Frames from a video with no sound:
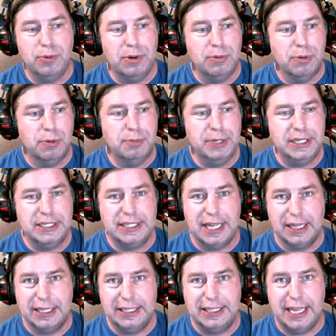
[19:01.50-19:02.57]
we will be
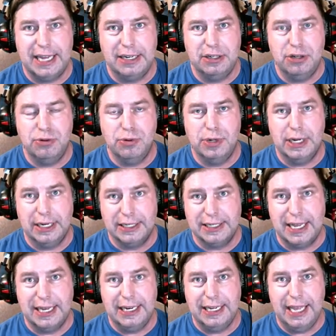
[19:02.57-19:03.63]
selling that new
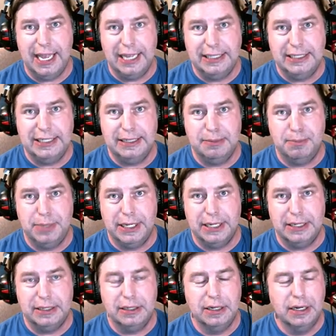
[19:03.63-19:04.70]
exciting 18
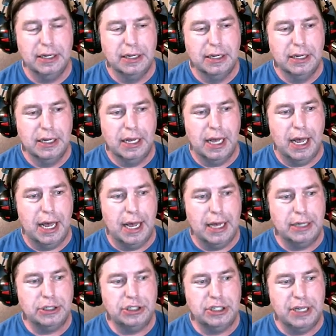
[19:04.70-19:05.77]
pin uh,
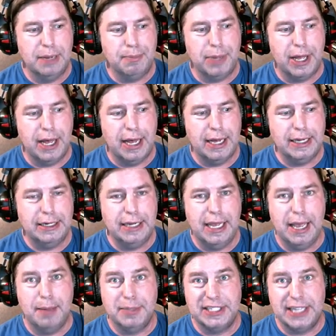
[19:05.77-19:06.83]
chip on
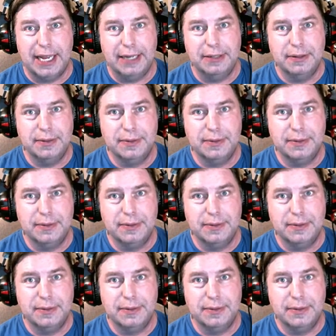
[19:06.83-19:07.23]
Amazon.